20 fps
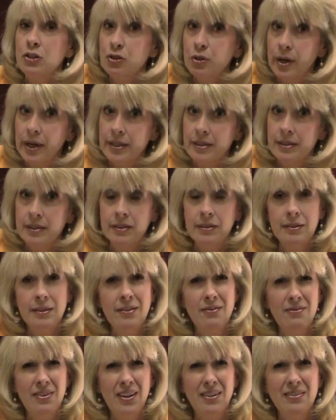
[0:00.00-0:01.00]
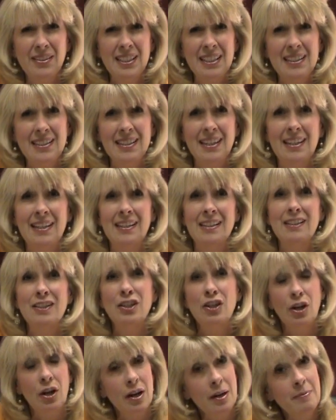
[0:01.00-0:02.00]
translucent velvety skin,
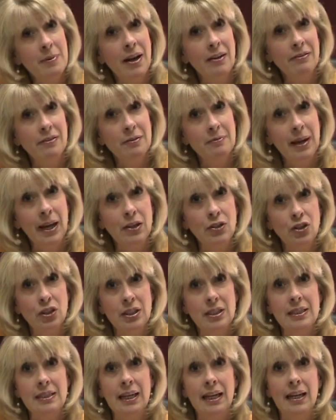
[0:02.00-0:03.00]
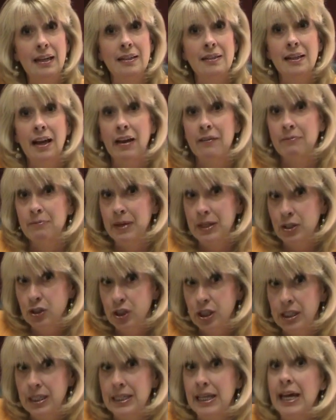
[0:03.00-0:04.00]
Chiari malformations, and as I've
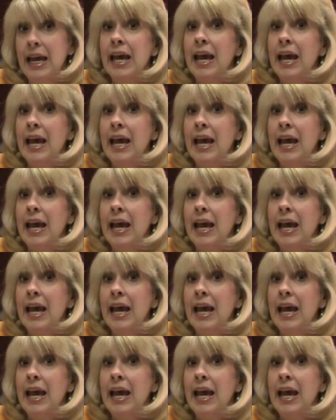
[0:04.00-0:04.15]
mentioned,